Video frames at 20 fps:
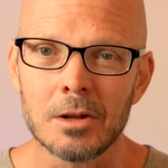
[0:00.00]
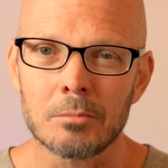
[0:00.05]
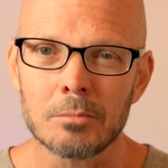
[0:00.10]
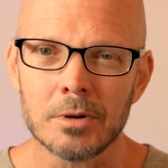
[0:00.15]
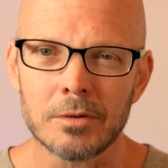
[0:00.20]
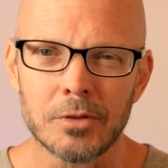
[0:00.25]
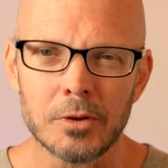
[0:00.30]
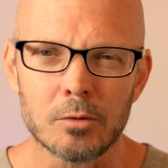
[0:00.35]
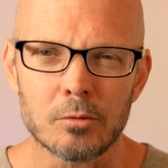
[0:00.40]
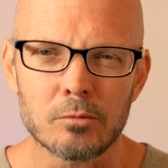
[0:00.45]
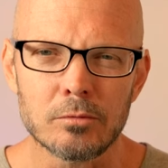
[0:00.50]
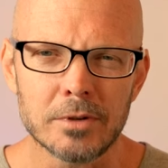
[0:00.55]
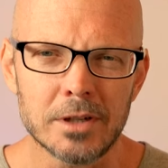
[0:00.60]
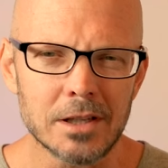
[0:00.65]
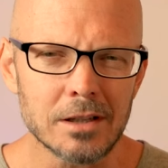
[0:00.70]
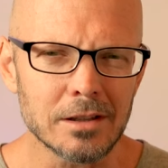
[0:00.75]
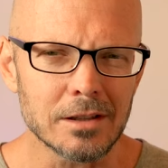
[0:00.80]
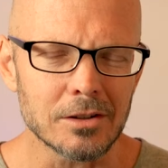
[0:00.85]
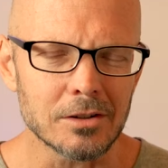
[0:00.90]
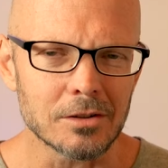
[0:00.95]
But if they're
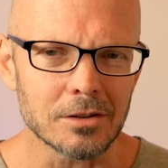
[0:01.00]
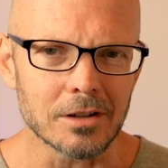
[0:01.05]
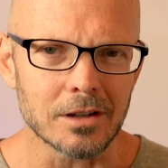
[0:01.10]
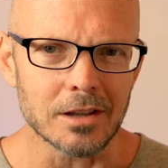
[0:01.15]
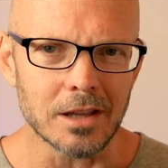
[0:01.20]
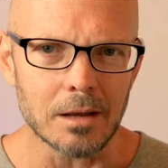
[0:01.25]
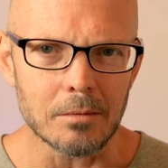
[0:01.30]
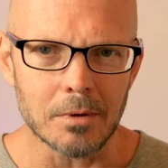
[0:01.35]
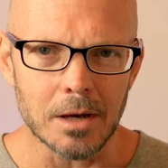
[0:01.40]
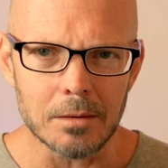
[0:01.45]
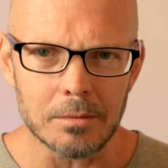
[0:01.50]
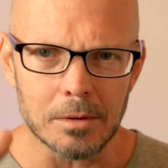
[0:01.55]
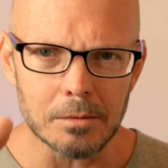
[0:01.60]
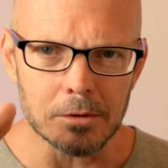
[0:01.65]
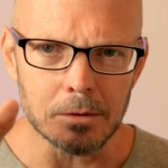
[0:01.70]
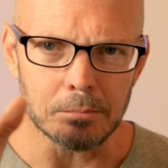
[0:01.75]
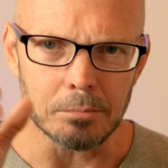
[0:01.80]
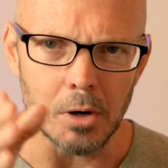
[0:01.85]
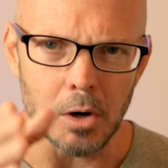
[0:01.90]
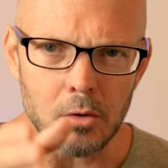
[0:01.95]
really good, they might be able
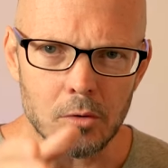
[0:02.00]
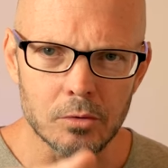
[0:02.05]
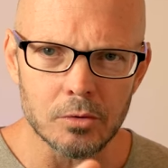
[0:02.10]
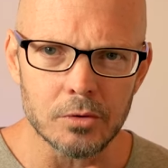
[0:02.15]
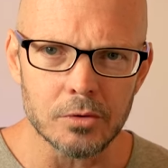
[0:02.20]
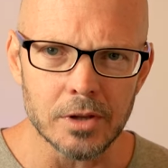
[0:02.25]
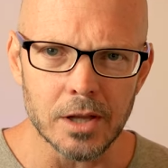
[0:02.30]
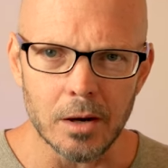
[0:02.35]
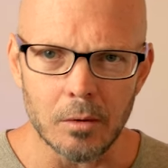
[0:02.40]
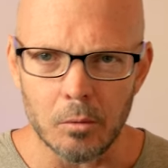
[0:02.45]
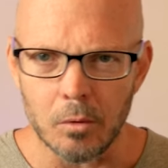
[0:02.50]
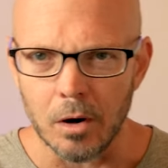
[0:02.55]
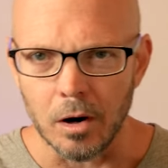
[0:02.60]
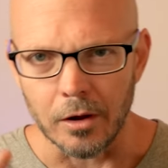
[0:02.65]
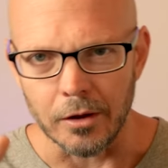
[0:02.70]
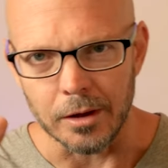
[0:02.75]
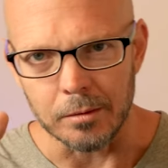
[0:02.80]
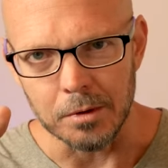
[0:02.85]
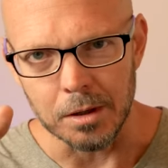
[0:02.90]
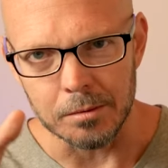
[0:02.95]
to poke through that
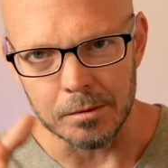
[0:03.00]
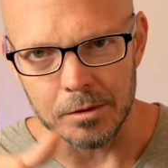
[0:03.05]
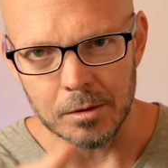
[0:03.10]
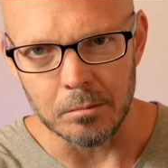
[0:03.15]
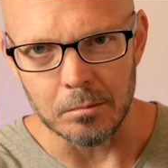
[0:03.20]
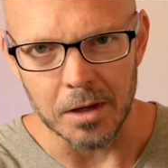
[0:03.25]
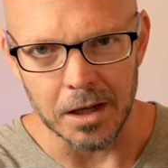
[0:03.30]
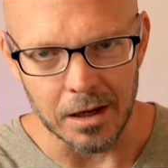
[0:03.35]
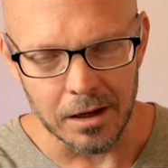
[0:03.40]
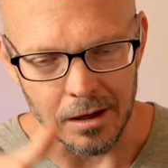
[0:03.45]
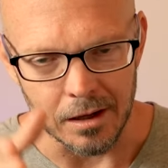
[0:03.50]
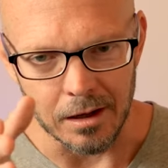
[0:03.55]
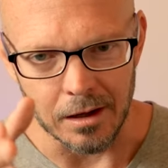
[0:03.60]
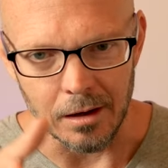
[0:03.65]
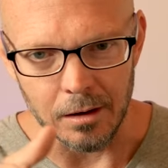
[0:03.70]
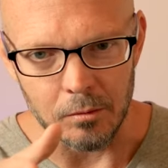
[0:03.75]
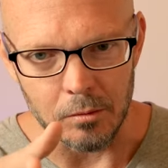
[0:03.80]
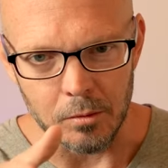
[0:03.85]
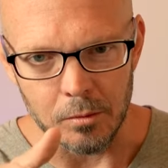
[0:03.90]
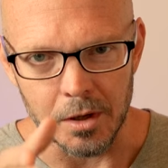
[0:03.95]
wall. They might be able to make a,
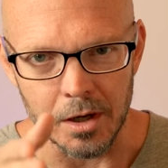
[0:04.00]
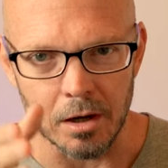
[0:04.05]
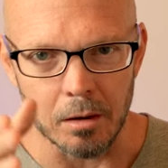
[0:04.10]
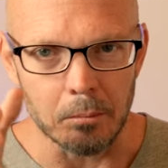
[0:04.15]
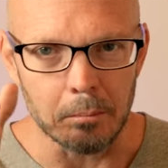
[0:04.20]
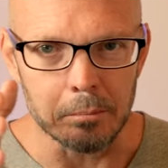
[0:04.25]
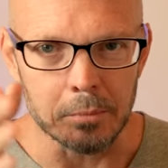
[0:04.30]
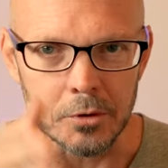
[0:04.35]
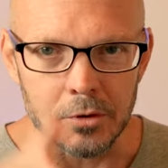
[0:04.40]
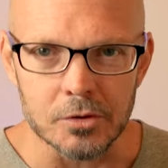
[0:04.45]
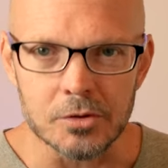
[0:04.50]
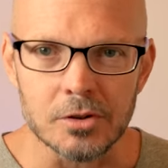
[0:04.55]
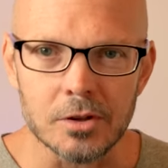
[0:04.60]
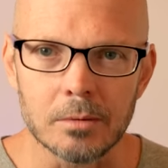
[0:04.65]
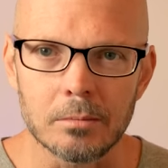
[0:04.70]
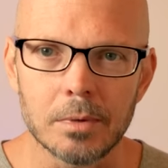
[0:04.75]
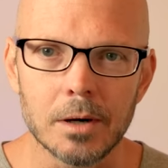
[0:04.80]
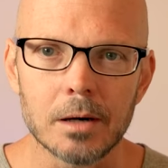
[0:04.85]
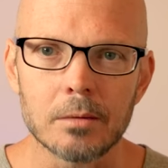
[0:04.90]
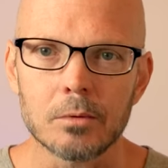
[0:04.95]
a what we call burst the
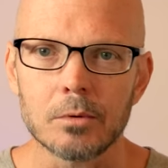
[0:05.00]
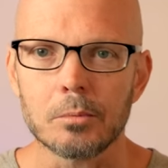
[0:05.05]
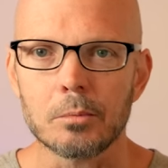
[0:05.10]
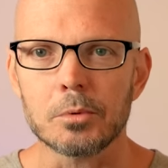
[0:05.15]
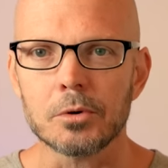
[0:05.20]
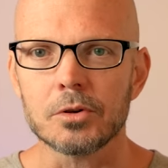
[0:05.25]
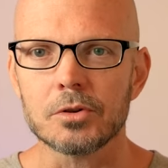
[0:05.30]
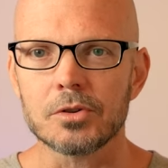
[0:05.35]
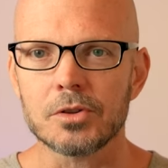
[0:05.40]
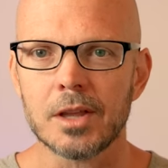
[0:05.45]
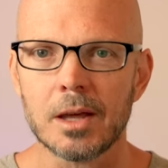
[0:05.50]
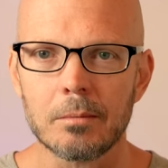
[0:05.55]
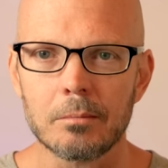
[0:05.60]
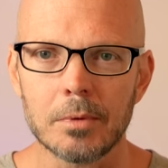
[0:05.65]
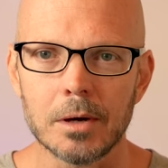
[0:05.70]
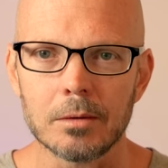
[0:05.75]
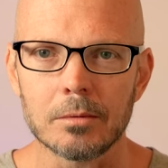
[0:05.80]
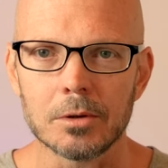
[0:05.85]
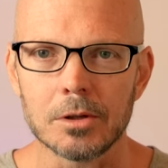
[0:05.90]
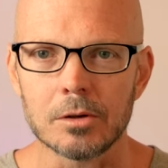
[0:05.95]
bubble, burst that
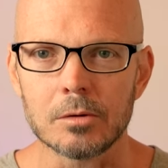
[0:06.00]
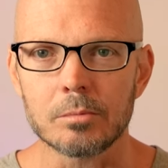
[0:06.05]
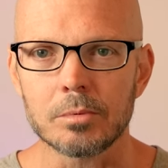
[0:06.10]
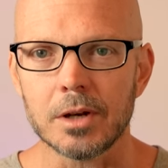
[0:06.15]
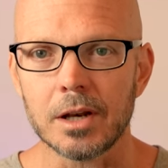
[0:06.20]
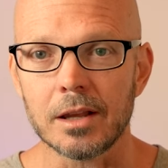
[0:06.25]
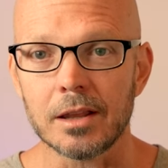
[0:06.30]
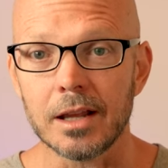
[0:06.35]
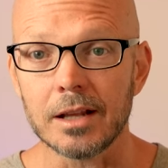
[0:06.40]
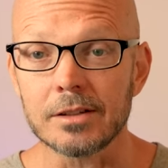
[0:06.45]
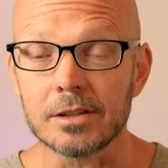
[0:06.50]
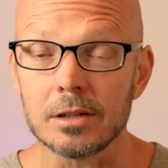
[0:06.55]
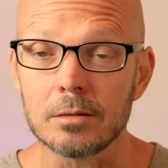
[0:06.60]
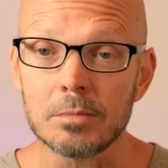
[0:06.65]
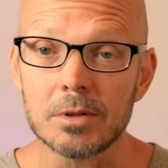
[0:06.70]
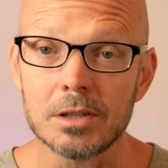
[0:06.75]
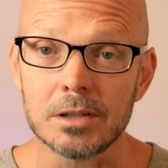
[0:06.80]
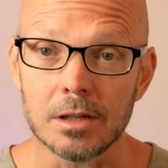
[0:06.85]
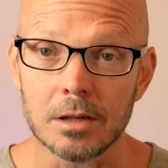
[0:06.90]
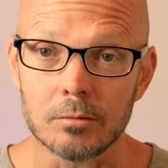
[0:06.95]
bubble open. And that's going to
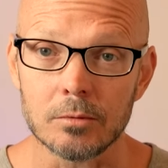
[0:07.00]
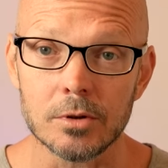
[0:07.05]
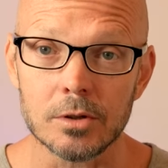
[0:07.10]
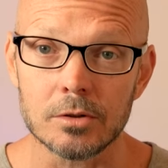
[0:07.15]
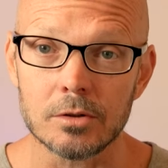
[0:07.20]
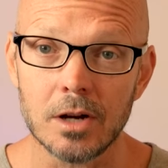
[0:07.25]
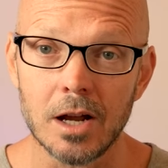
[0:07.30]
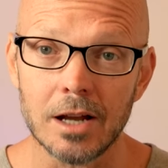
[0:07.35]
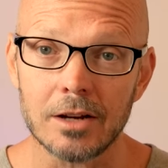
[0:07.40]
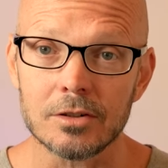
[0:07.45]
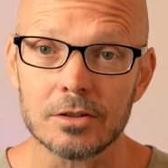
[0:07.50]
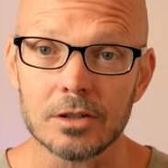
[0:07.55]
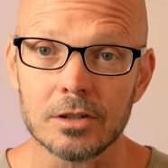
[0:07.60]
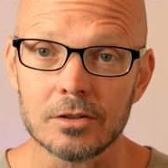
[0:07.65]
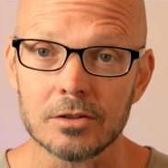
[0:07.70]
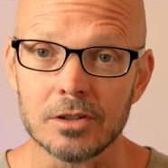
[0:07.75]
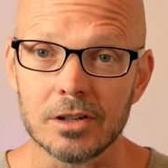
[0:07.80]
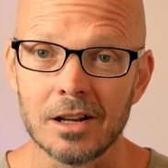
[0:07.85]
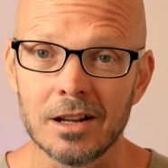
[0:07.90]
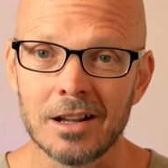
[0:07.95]
be done with attraction
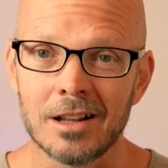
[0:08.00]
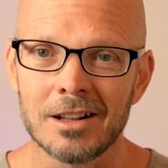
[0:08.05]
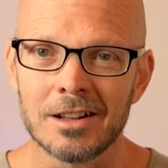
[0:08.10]
energy.